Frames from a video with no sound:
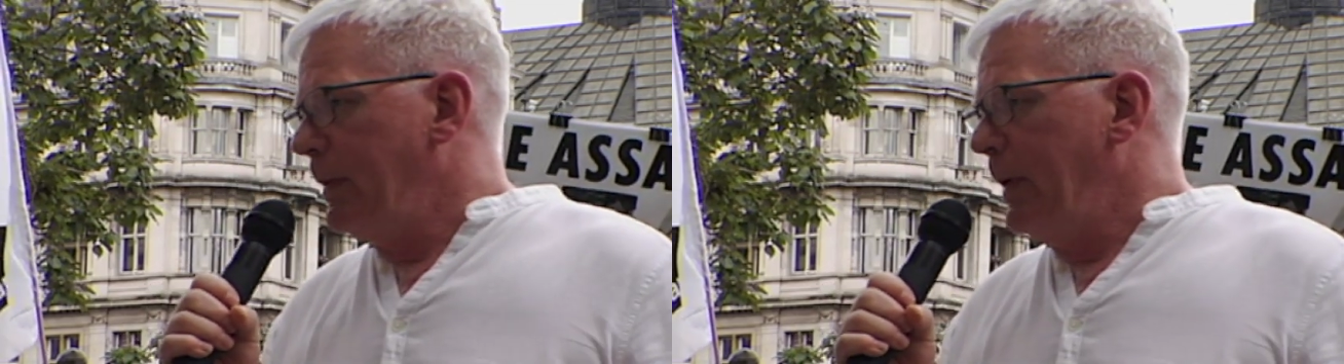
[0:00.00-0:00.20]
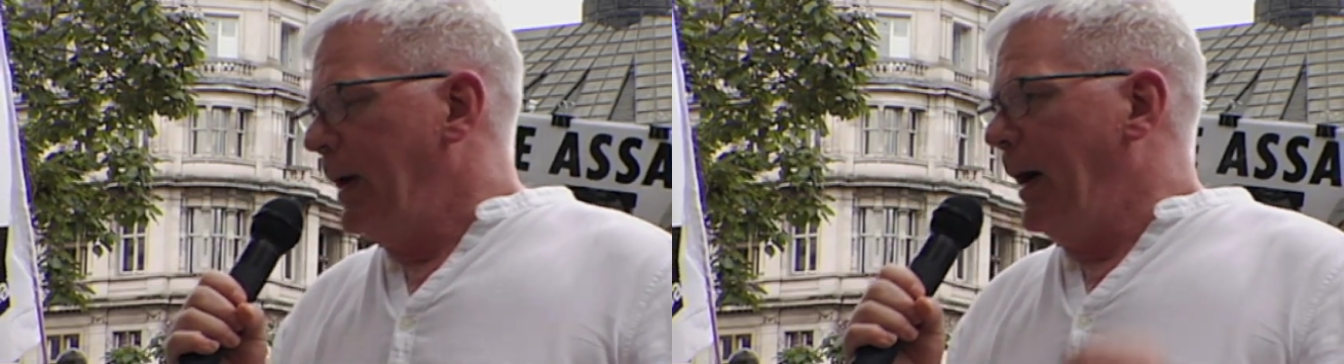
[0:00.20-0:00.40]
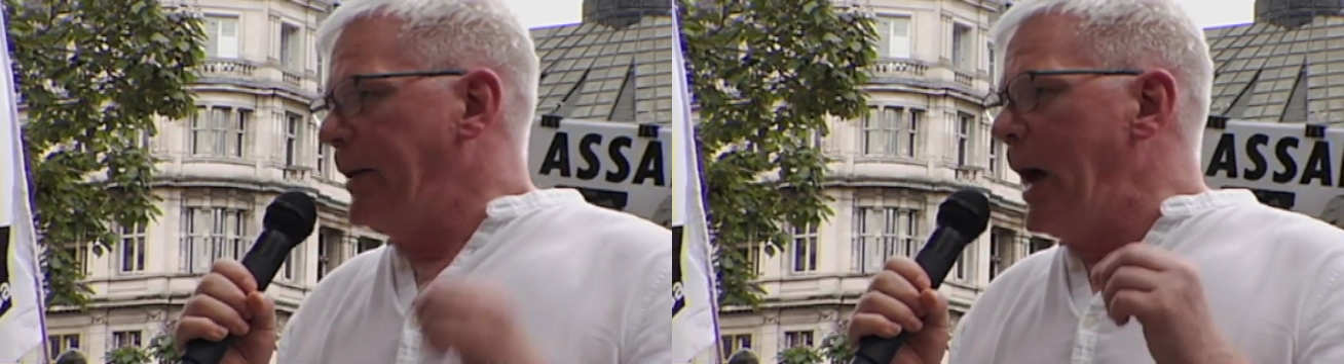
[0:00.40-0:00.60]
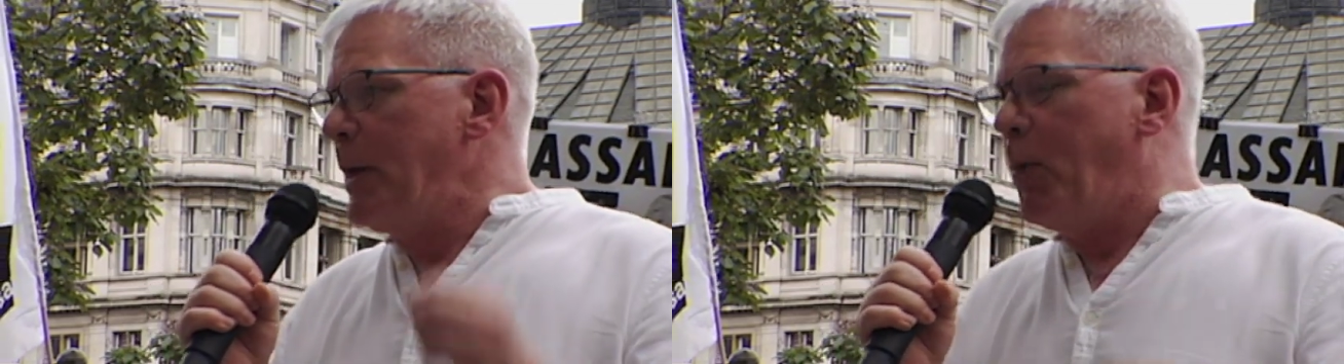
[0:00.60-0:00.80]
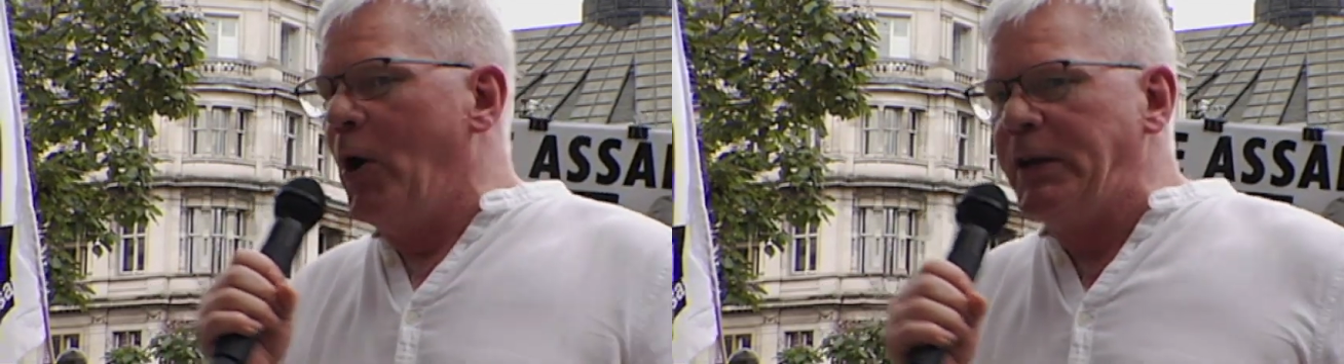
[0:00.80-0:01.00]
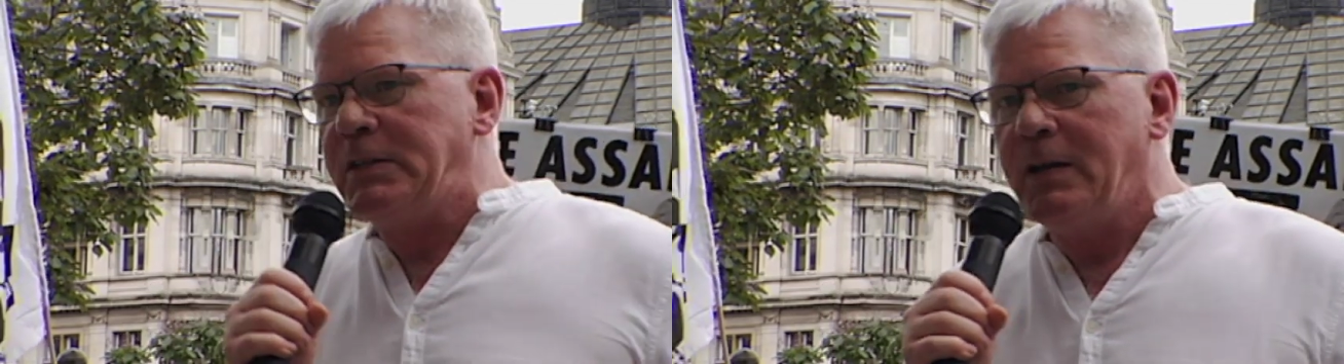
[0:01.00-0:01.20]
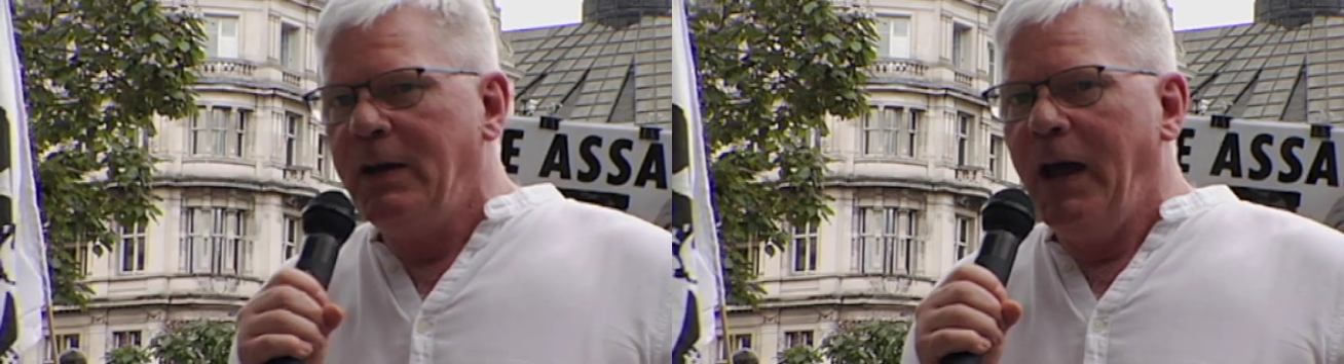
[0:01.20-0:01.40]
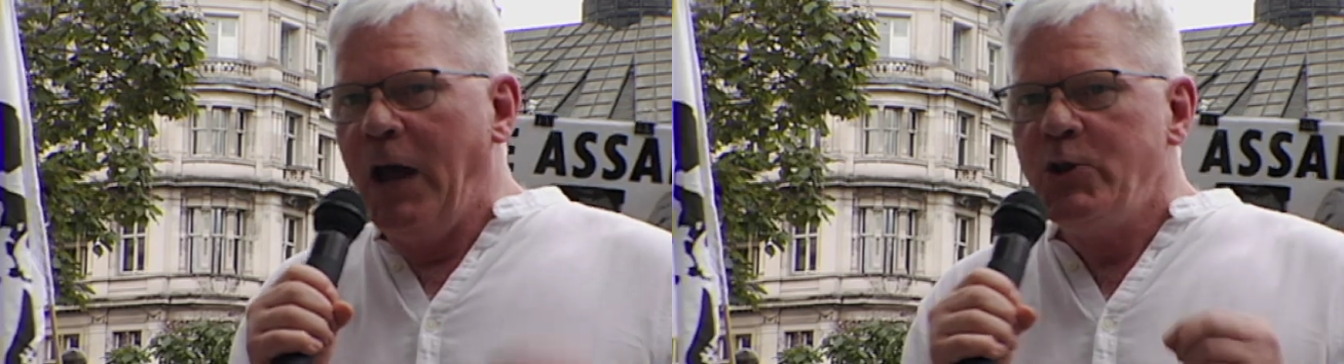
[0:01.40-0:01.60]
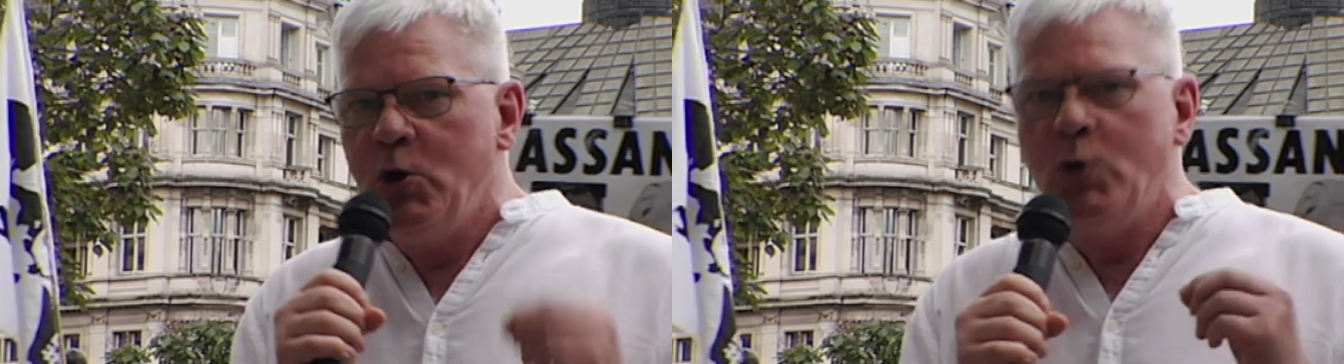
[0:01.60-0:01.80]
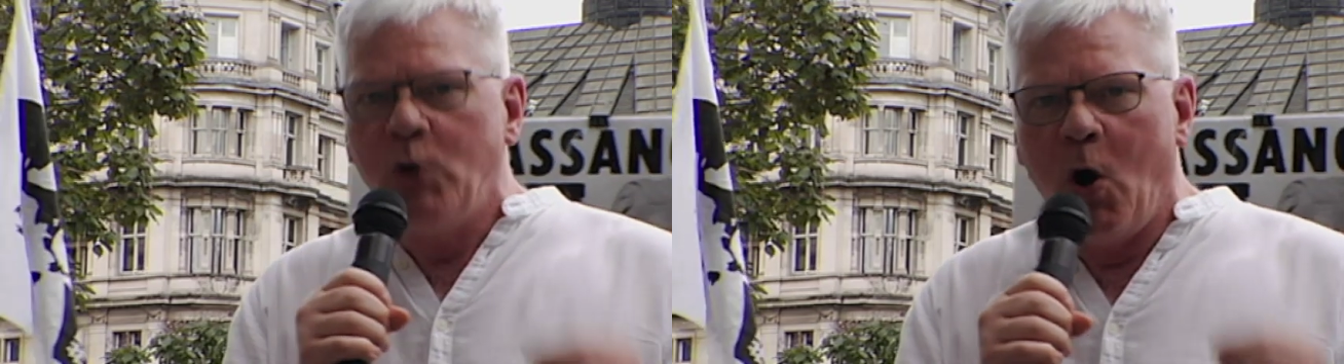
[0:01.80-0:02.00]
at any point. And
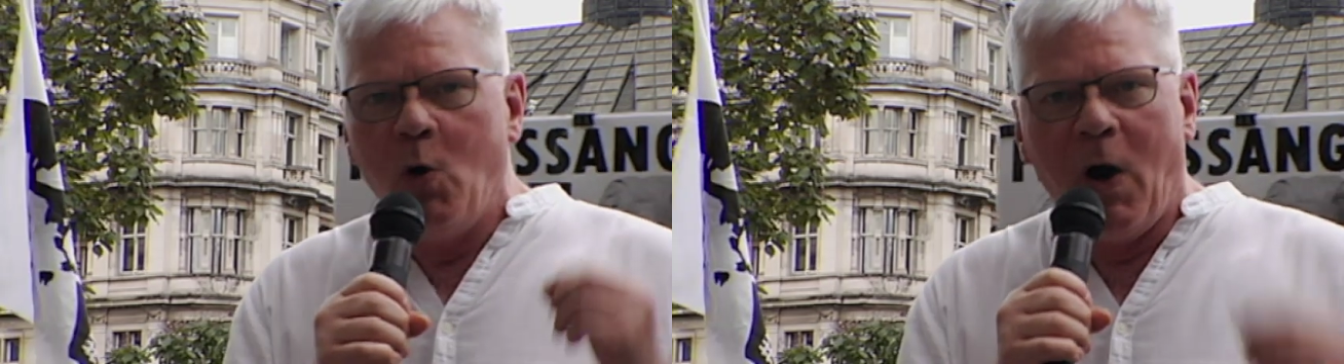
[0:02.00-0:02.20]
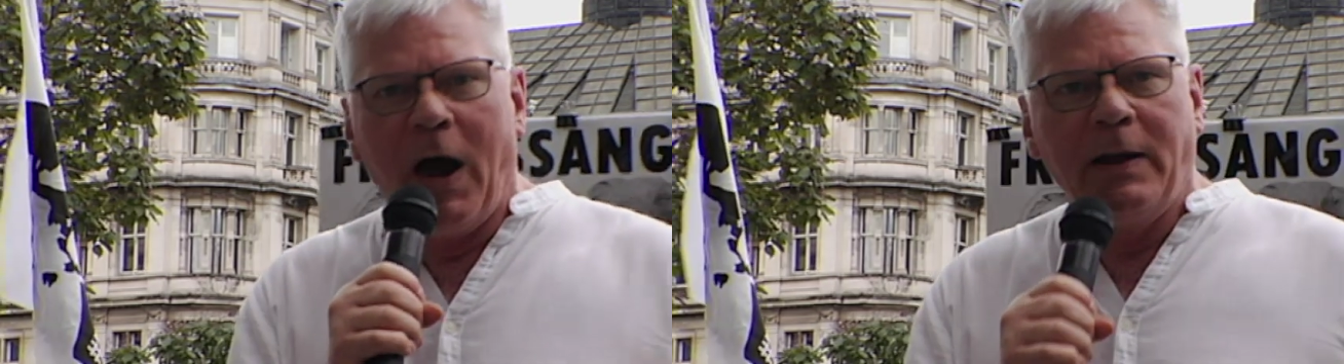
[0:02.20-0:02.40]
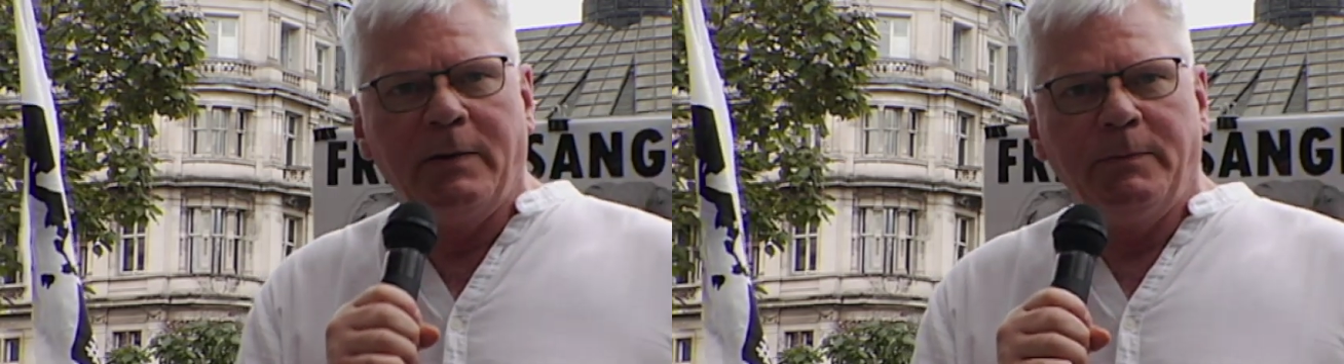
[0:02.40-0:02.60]
you know why.